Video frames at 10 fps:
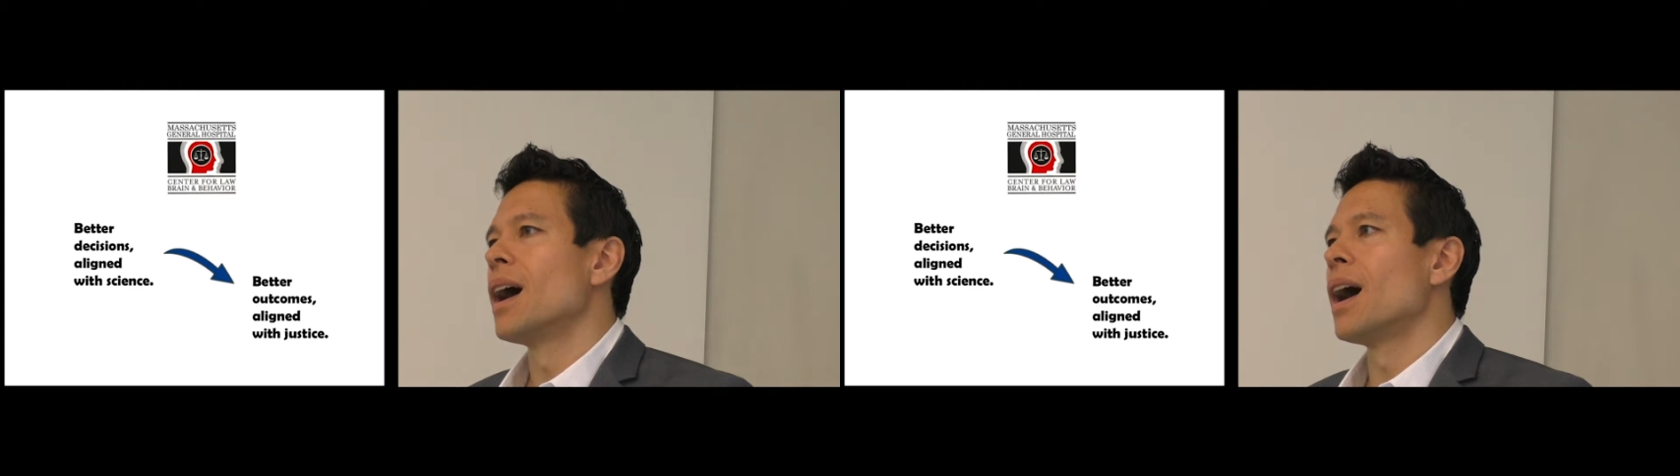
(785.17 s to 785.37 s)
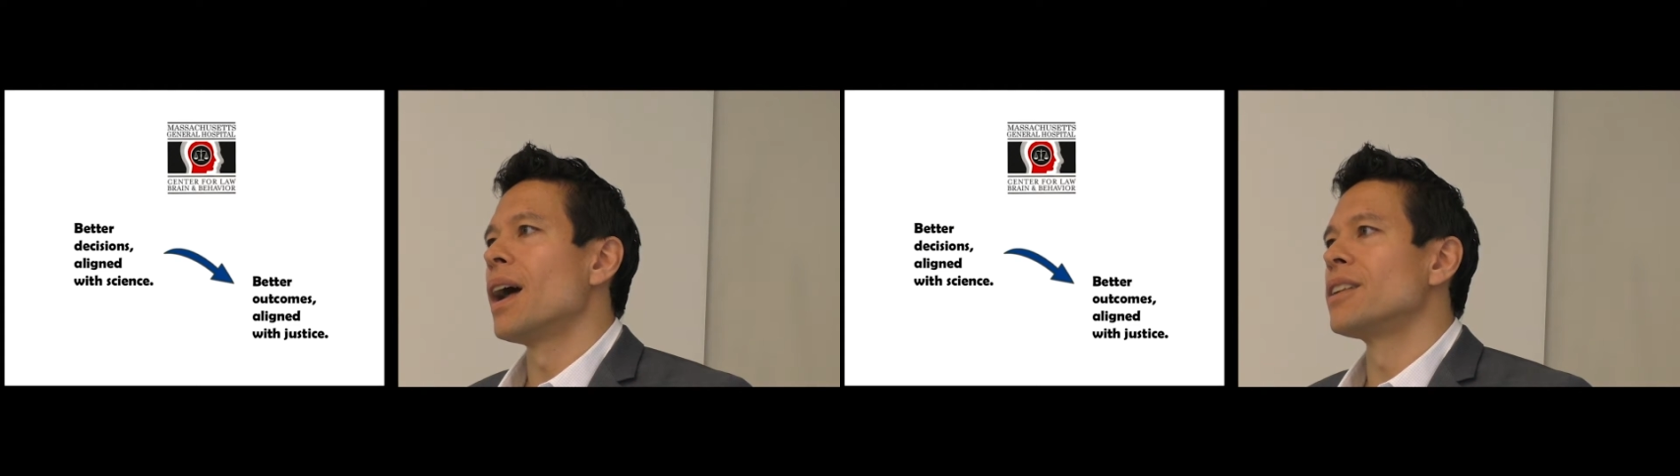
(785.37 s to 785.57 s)

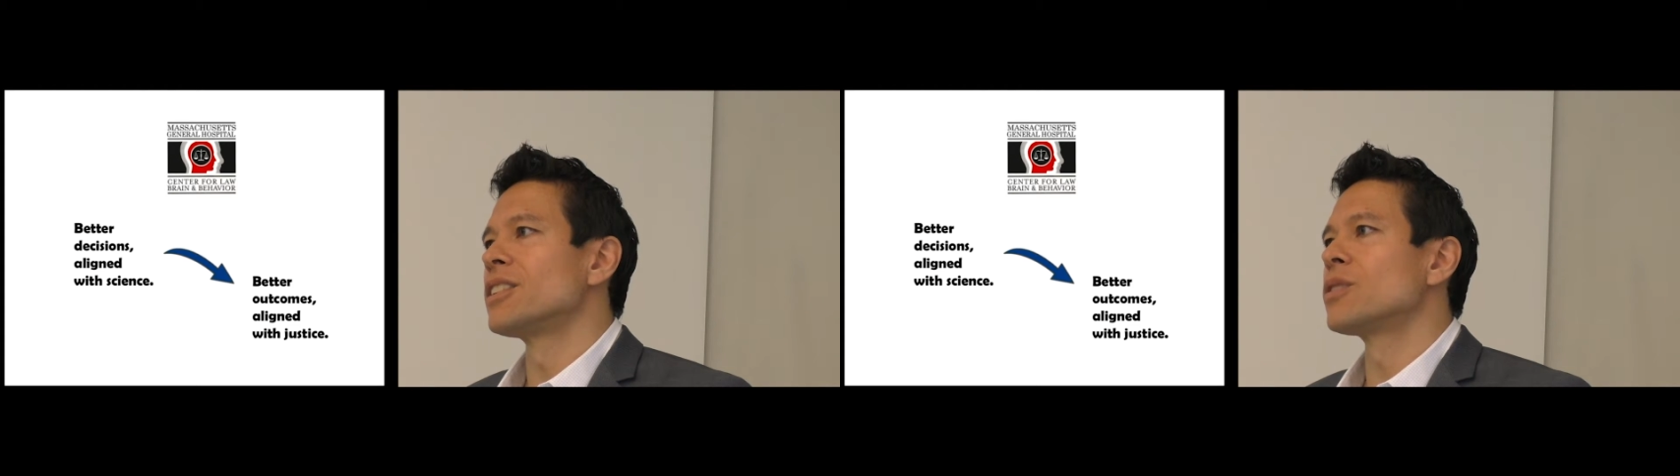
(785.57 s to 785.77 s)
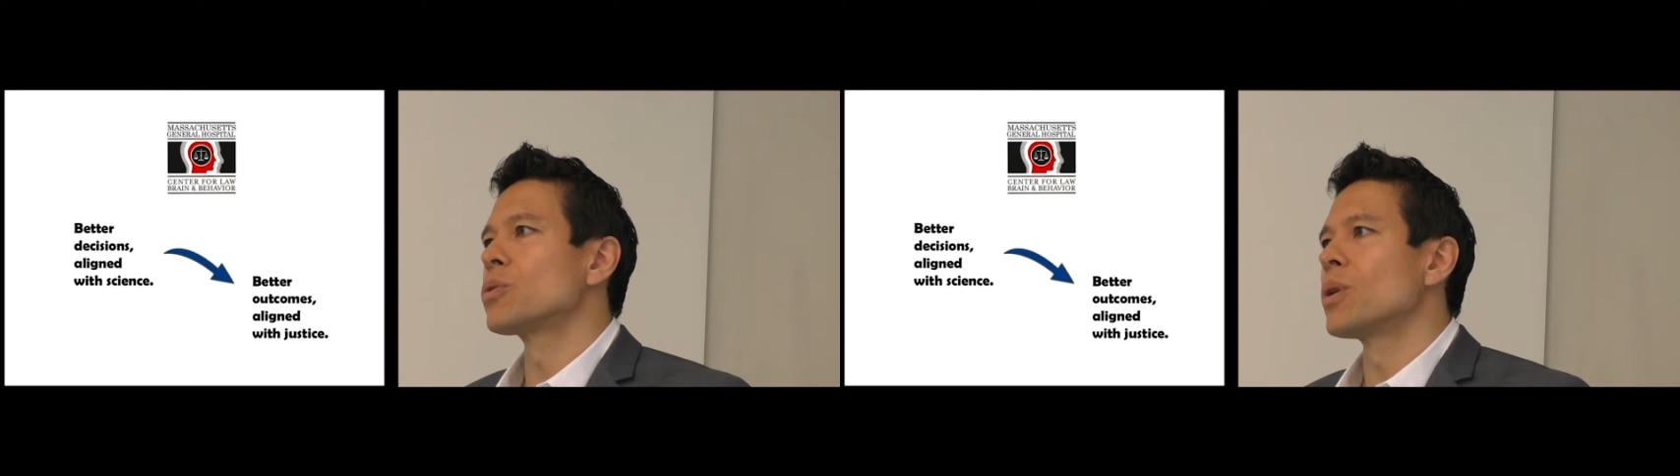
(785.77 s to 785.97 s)
And
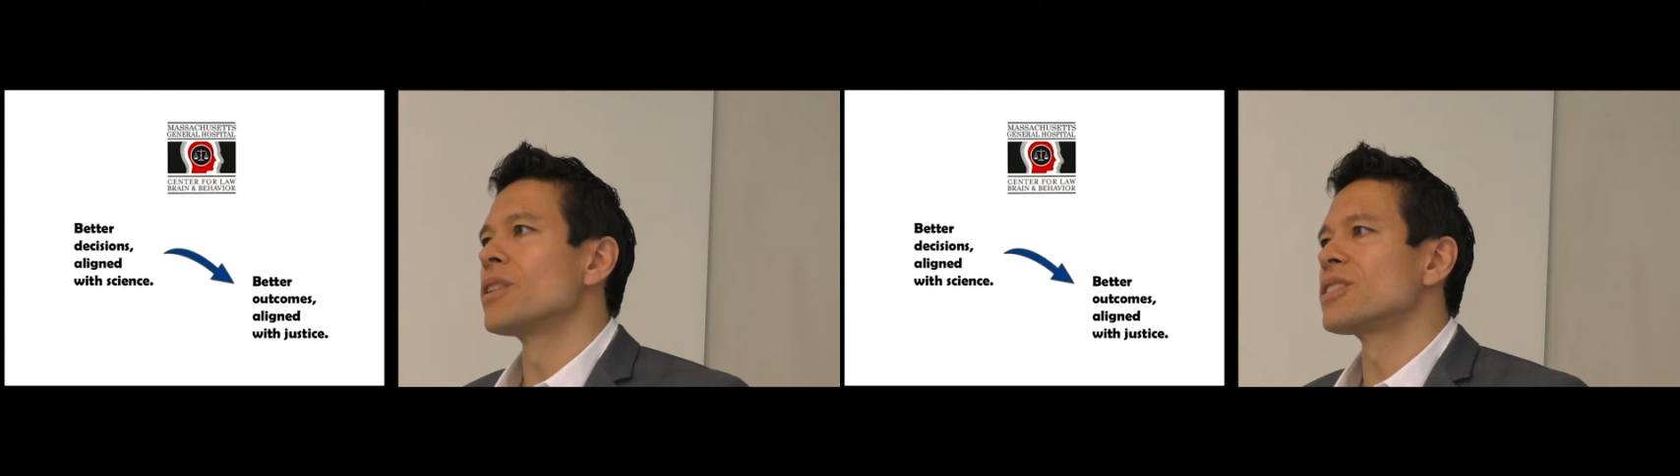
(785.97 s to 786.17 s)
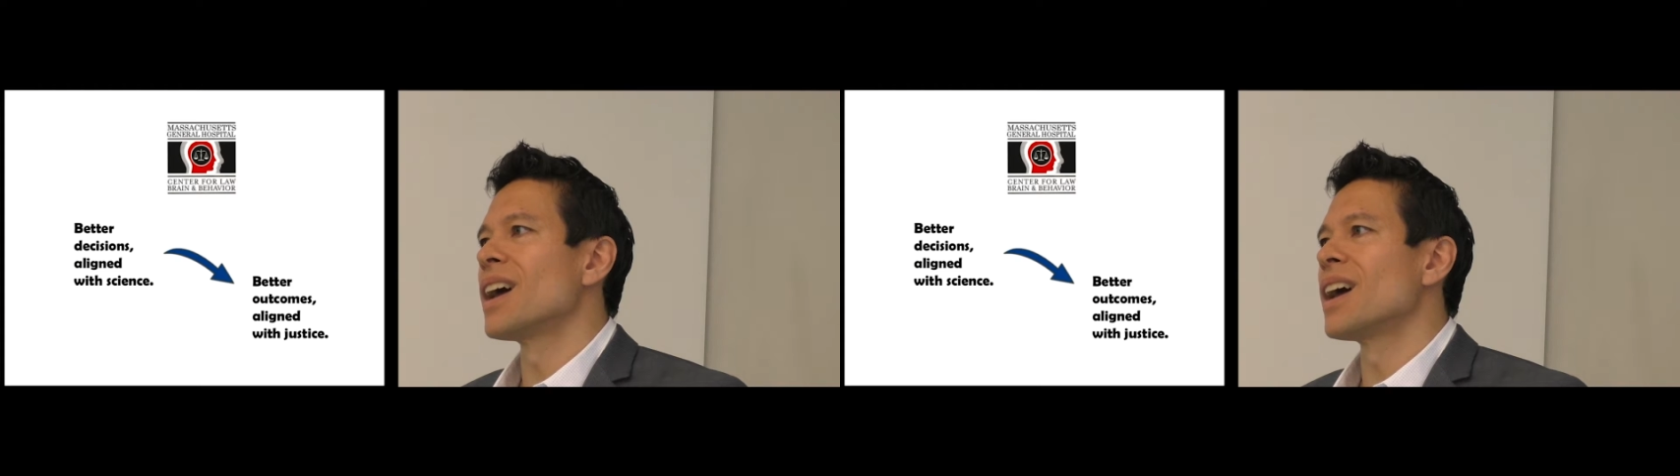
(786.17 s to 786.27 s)
stick with where the